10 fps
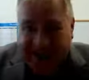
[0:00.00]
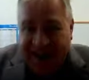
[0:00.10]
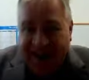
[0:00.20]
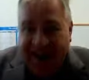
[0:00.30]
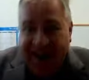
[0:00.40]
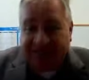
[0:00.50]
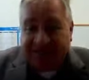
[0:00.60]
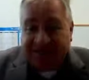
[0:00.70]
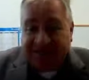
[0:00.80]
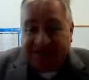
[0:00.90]

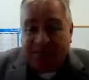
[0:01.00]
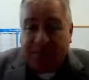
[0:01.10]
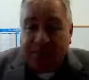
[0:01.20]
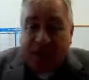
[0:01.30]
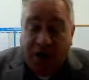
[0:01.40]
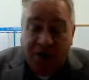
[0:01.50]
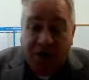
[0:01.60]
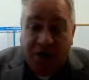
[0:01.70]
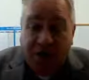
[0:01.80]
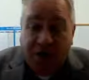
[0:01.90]
And part
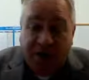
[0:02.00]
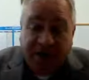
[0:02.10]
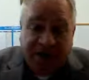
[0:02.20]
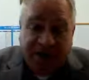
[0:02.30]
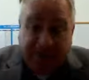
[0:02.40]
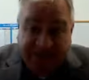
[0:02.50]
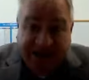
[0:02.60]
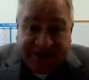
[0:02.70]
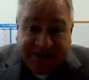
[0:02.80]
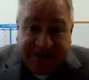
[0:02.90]
of what
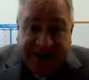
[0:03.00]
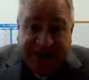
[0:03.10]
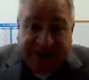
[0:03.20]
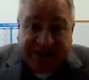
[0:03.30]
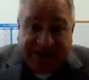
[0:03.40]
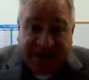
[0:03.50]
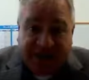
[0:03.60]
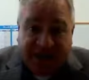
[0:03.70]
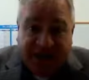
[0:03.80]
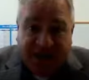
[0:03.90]
affects that
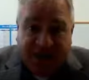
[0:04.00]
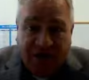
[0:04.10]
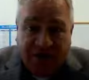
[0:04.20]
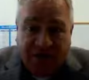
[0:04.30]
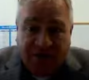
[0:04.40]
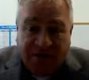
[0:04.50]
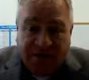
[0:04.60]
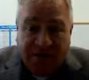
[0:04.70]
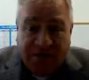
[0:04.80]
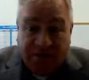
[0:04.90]
are
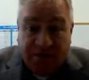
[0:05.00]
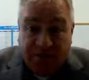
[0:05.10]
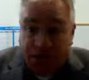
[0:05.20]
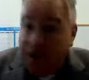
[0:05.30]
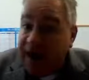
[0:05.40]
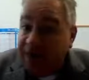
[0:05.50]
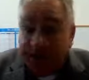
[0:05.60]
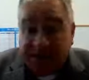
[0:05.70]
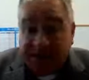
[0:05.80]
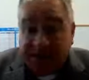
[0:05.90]
perhaps
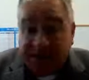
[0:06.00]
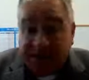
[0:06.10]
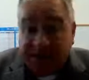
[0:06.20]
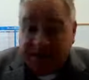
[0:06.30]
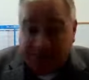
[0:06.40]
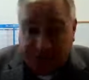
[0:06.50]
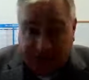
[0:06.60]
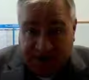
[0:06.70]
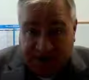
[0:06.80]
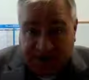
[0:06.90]
unconscious
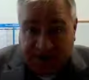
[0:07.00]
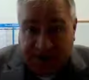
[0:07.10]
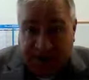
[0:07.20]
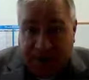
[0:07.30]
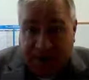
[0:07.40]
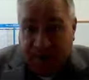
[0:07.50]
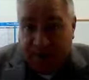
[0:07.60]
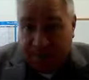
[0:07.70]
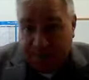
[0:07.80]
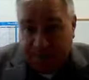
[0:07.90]
beliefs
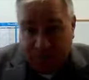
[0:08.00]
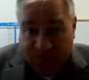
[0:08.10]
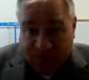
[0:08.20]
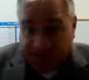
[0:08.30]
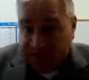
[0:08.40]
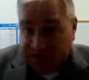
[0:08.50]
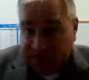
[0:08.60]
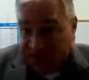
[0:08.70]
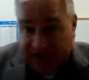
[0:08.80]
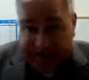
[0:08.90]
about race and
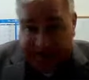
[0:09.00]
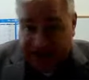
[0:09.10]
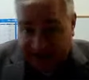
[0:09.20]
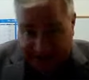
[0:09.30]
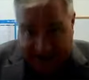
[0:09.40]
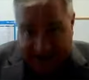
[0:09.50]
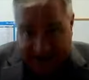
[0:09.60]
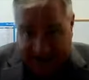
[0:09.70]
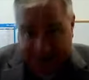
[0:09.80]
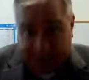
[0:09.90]
sex and
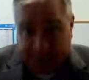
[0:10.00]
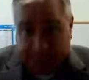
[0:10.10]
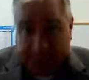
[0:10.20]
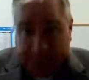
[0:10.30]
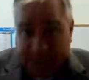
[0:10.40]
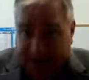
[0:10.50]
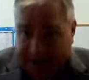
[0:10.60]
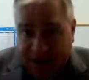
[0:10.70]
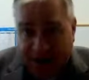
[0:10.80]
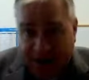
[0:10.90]
age
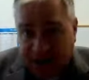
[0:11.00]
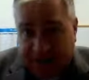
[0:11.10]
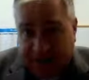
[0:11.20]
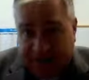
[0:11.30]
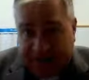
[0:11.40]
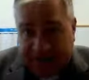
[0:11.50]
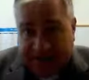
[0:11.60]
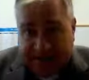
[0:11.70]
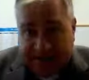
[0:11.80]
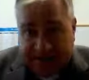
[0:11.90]
and how they relate
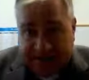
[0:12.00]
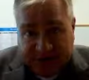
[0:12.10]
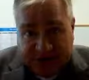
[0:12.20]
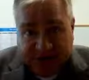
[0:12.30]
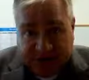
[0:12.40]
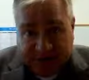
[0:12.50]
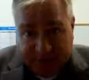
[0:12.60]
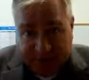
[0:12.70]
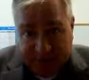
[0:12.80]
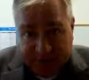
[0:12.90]
to leadership.